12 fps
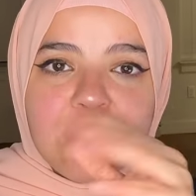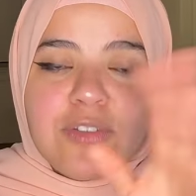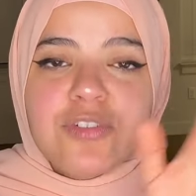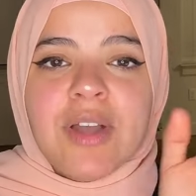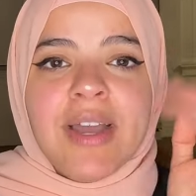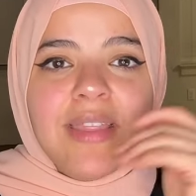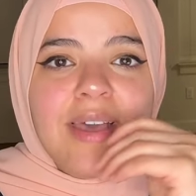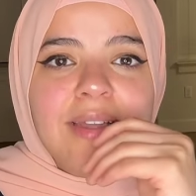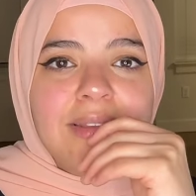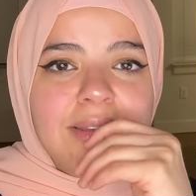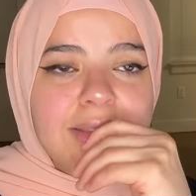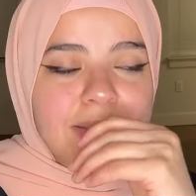Do try
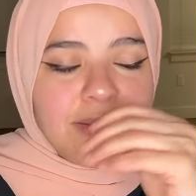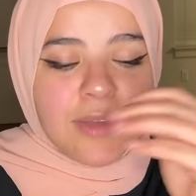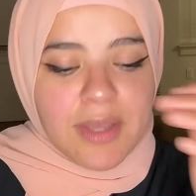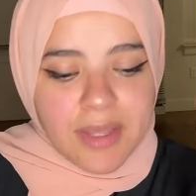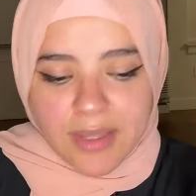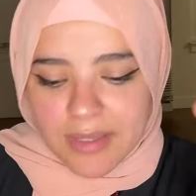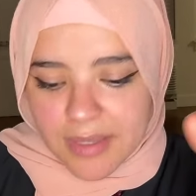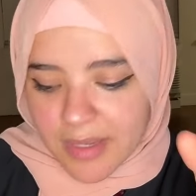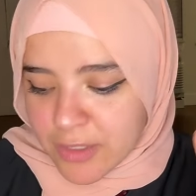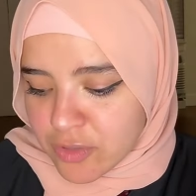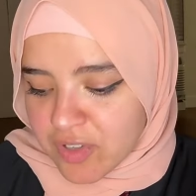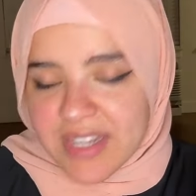that. I'm like,
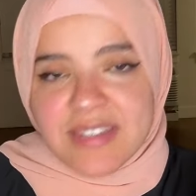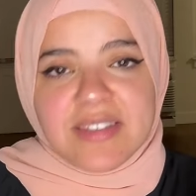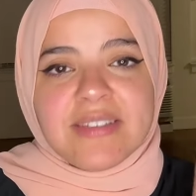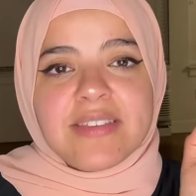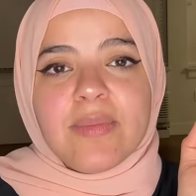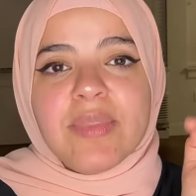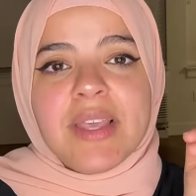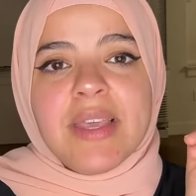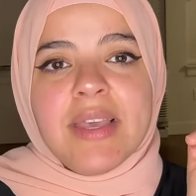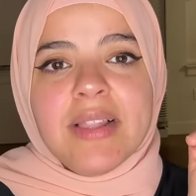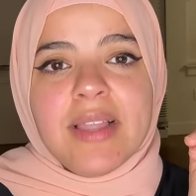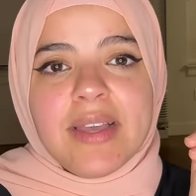get dressed in something
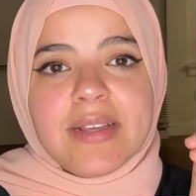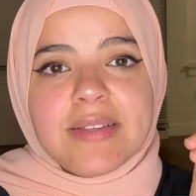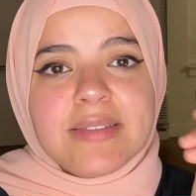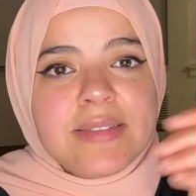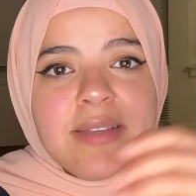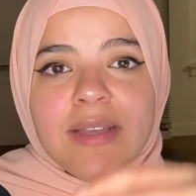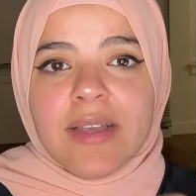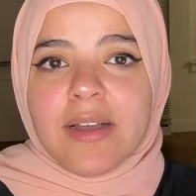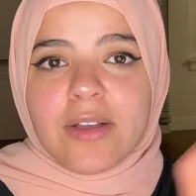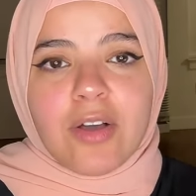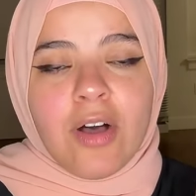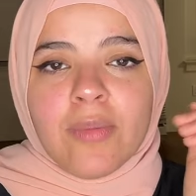he likes,
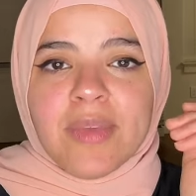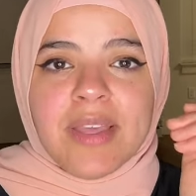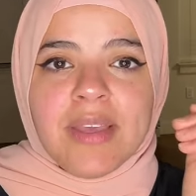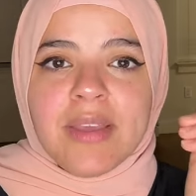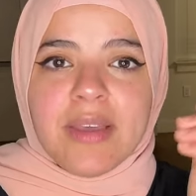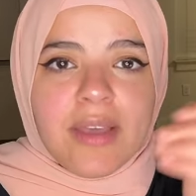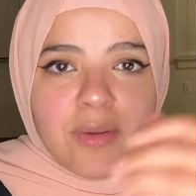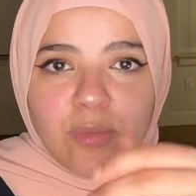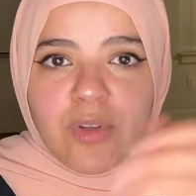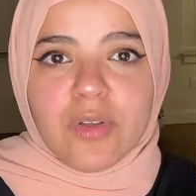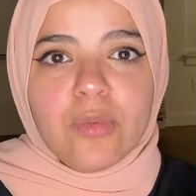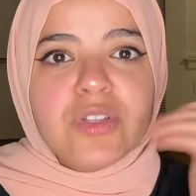call me,
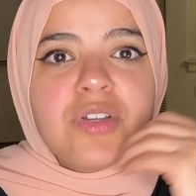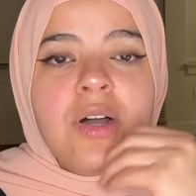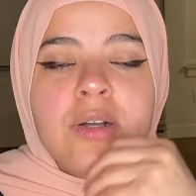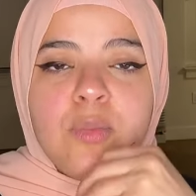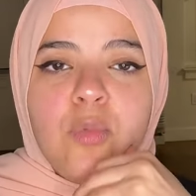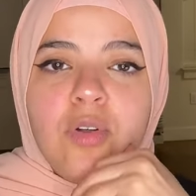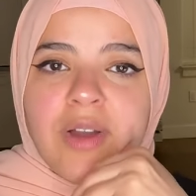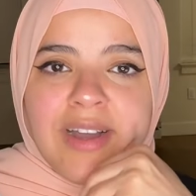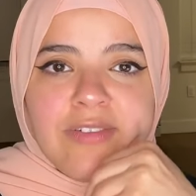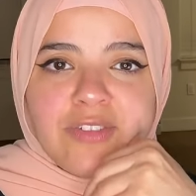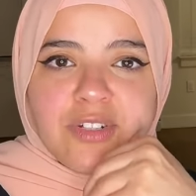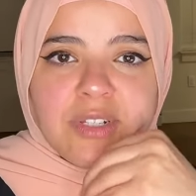and we'll we'll talk more
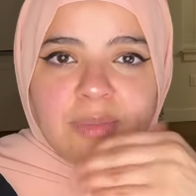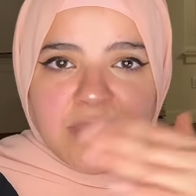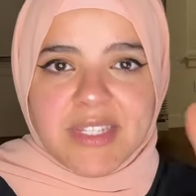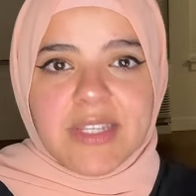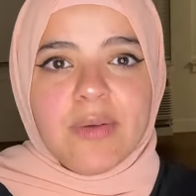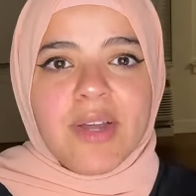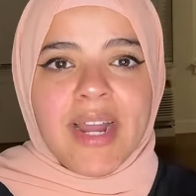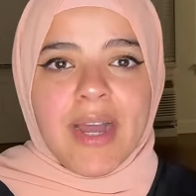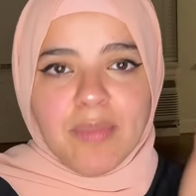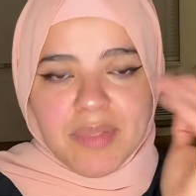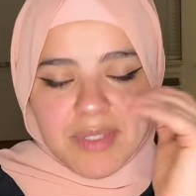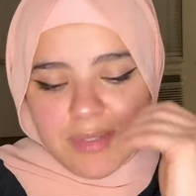after. Let me see what
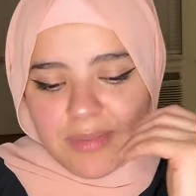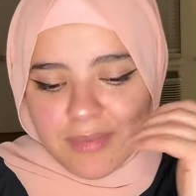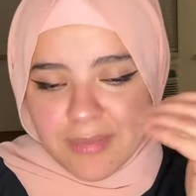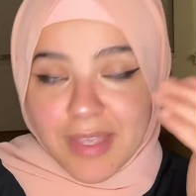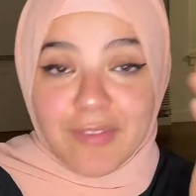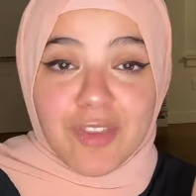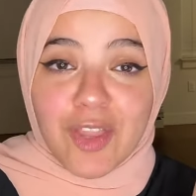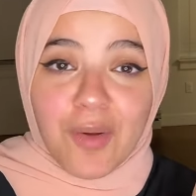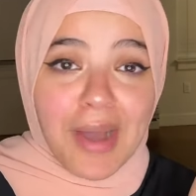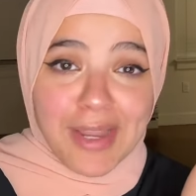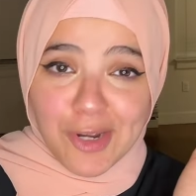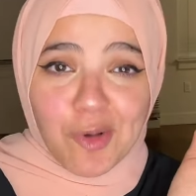happens. Even
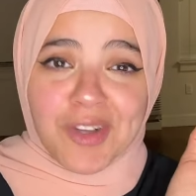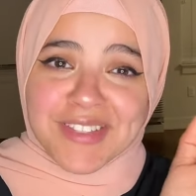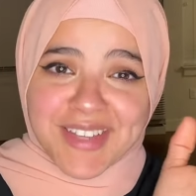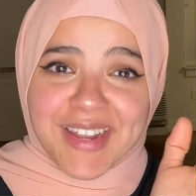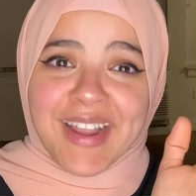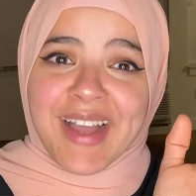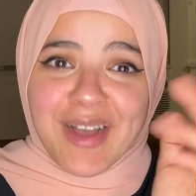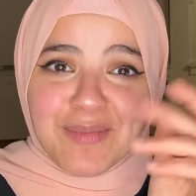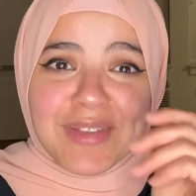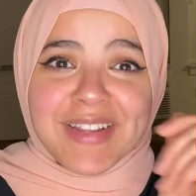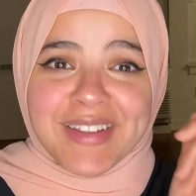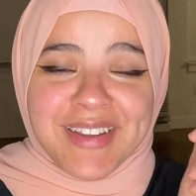though I know what's gonna
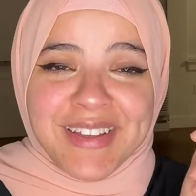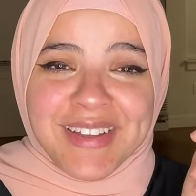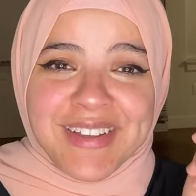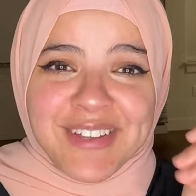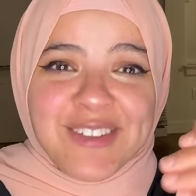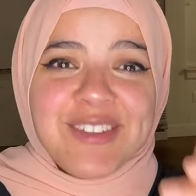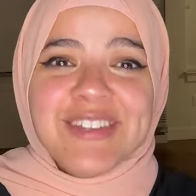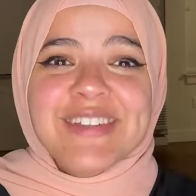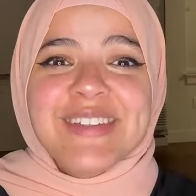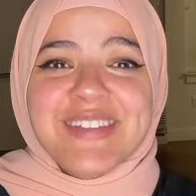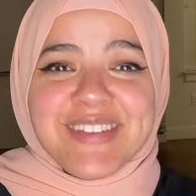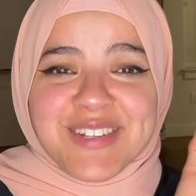happen.
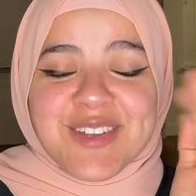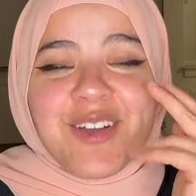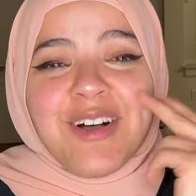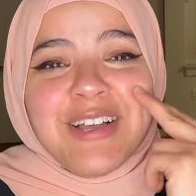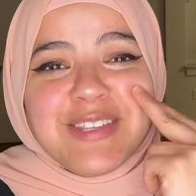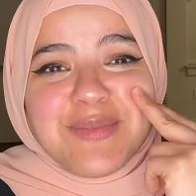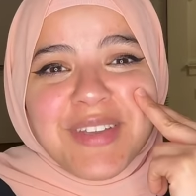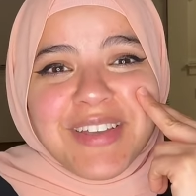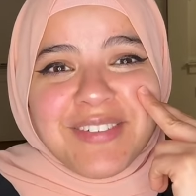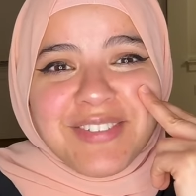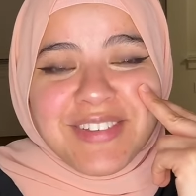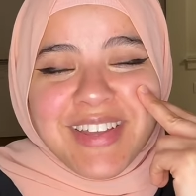She calls
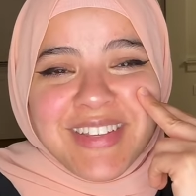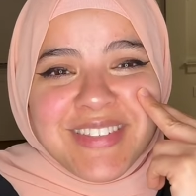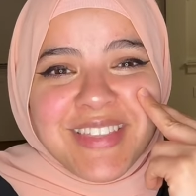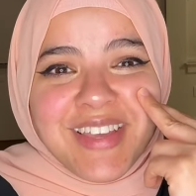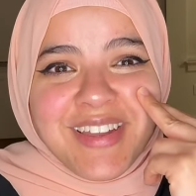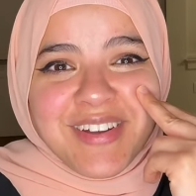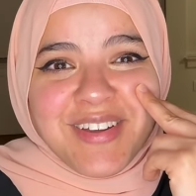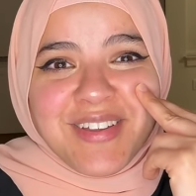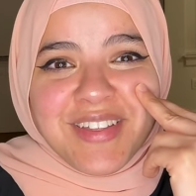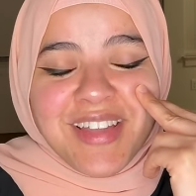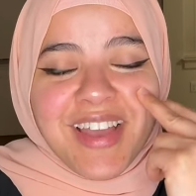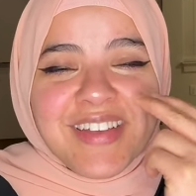me a few days
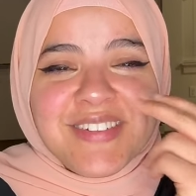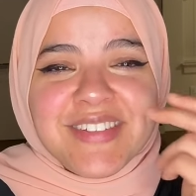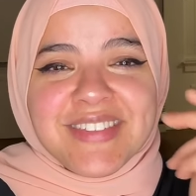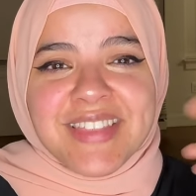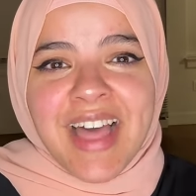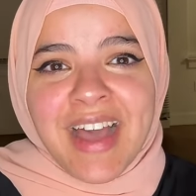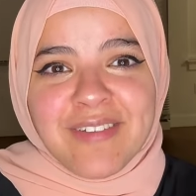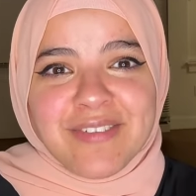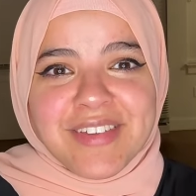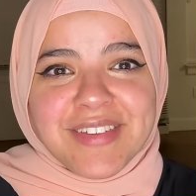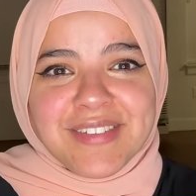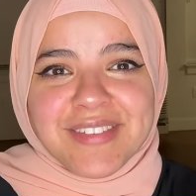later and she's
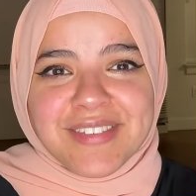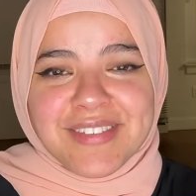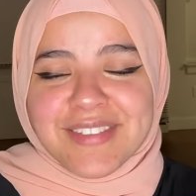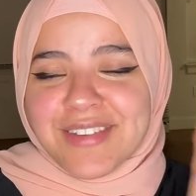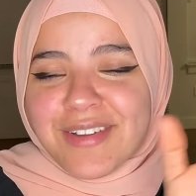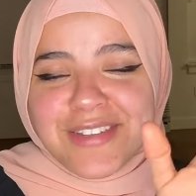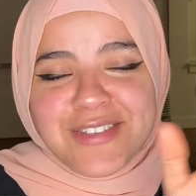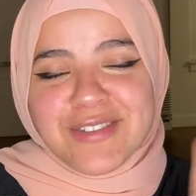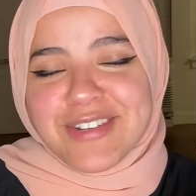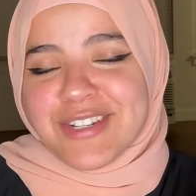laughing. So as